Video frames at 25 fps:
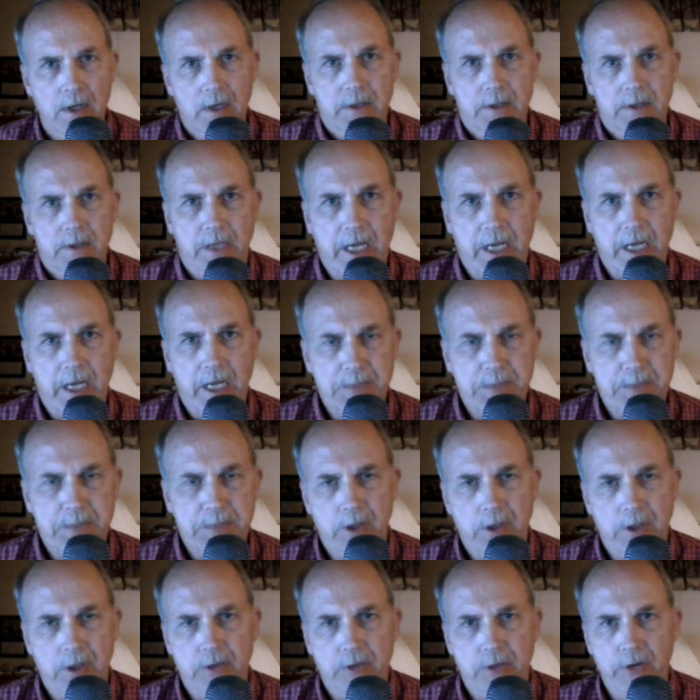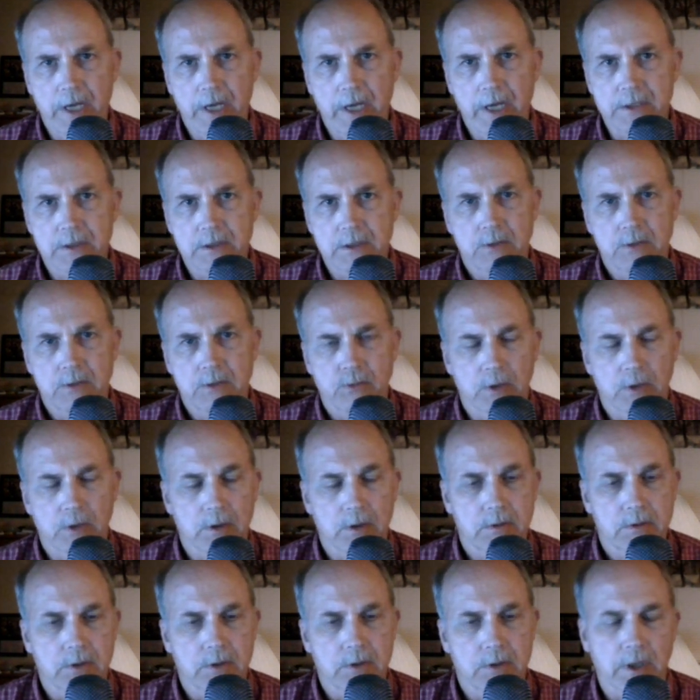the Gettysburg Address,
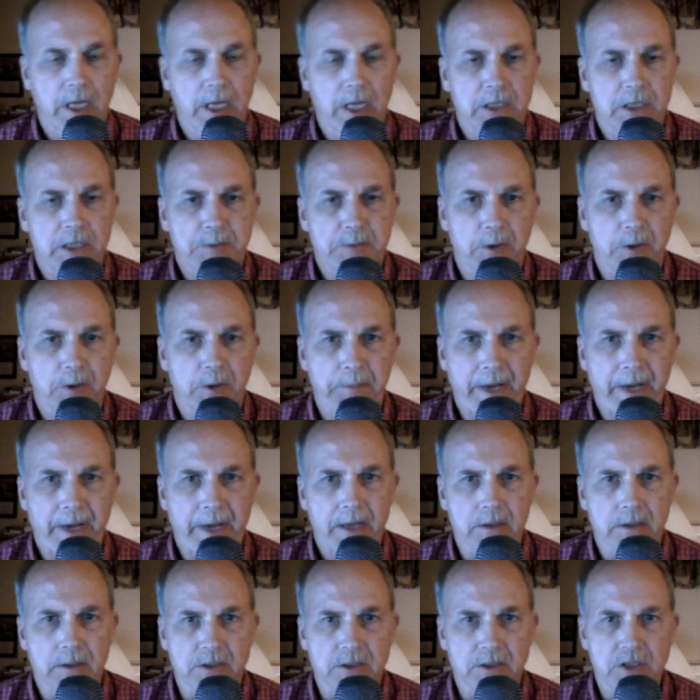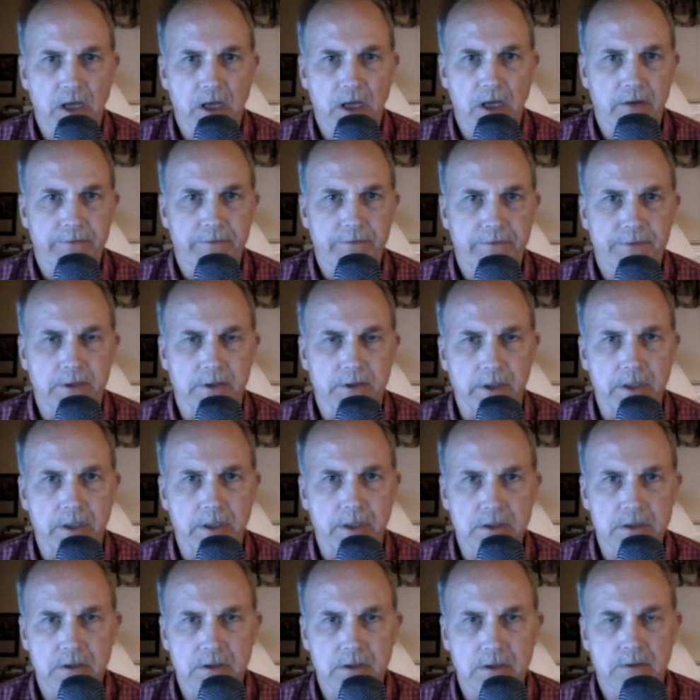or the Gettysburg Battle itself, at
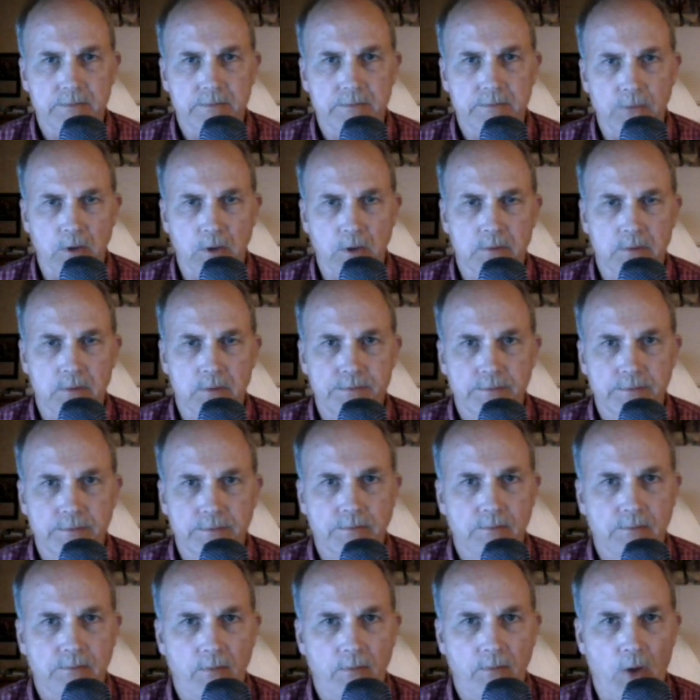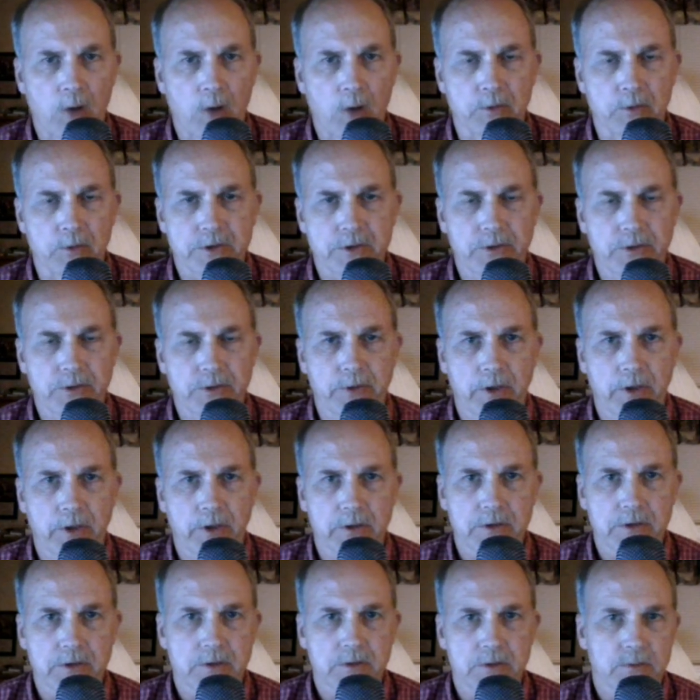least. Almost 2
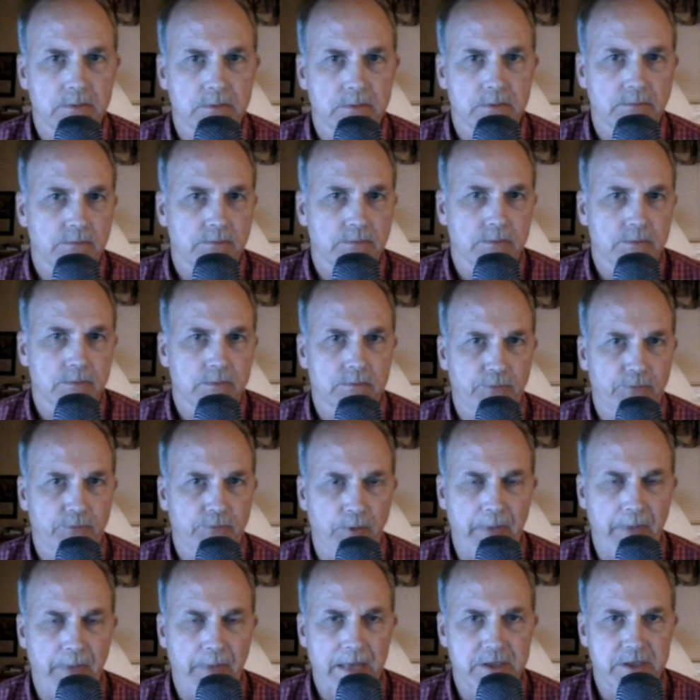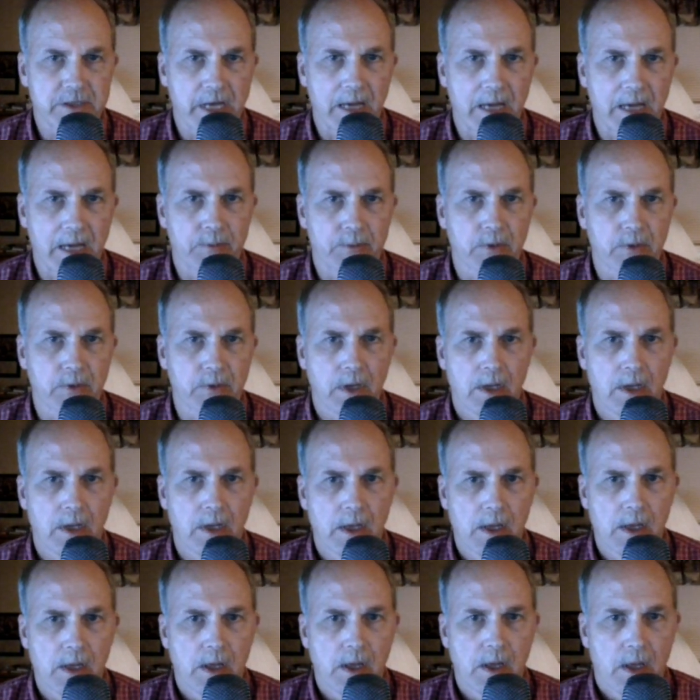years from that time
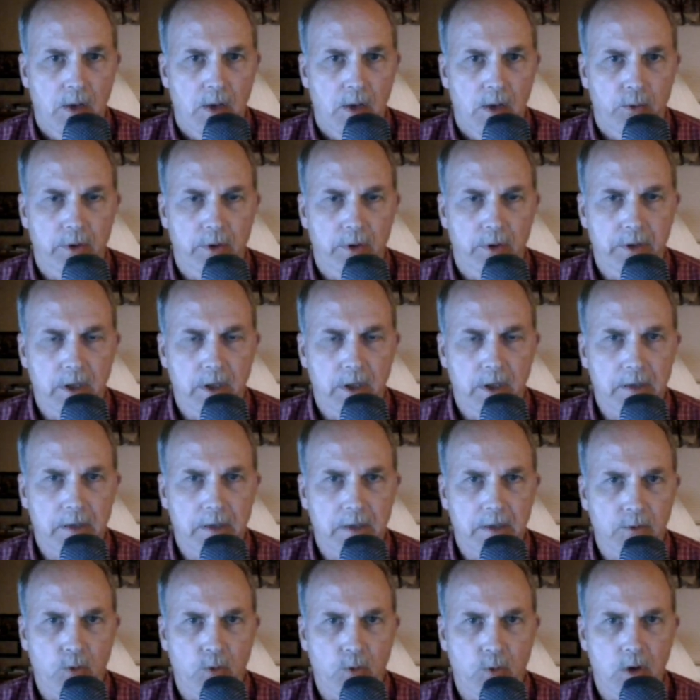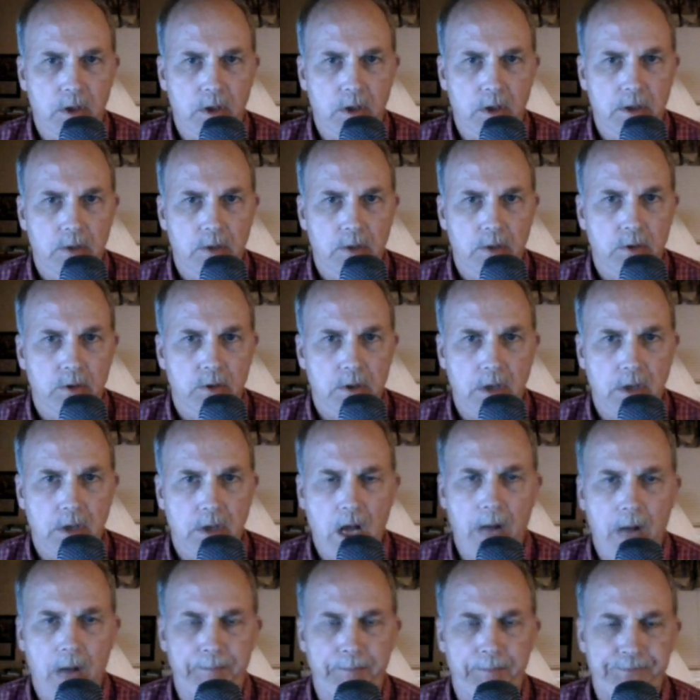will the end of the war
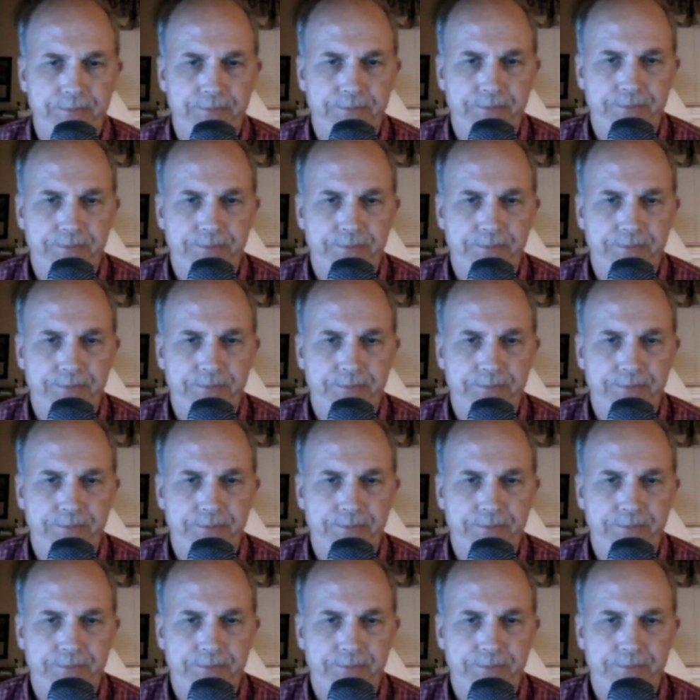come.